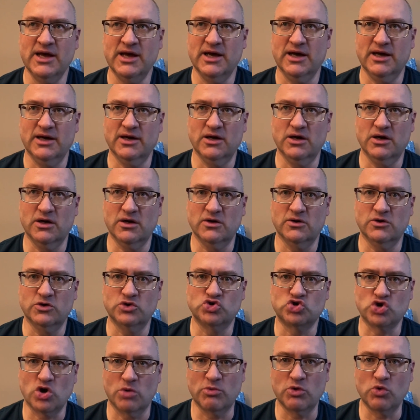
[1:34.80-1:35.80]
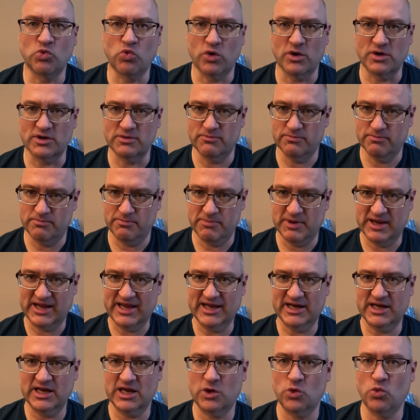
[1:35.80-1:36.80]
a German word
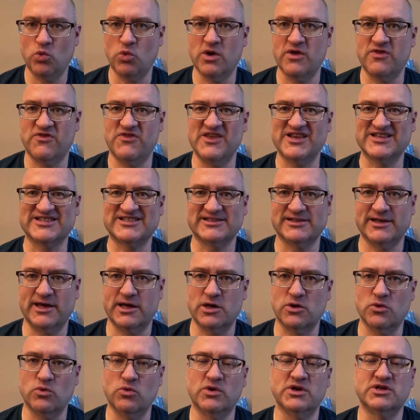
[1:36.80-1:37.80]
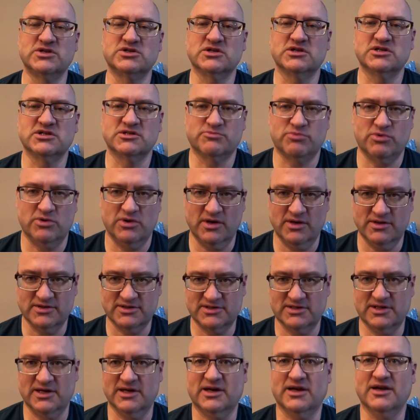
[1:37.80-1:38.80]
beginning with this letter, which is
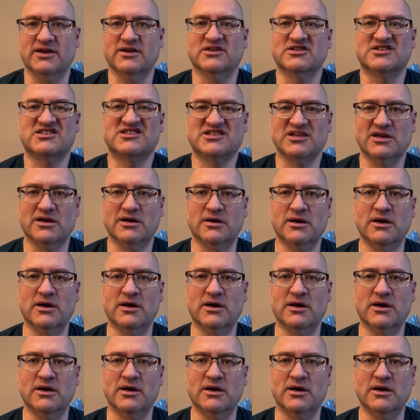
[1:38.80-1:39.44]
pronounced like a Z,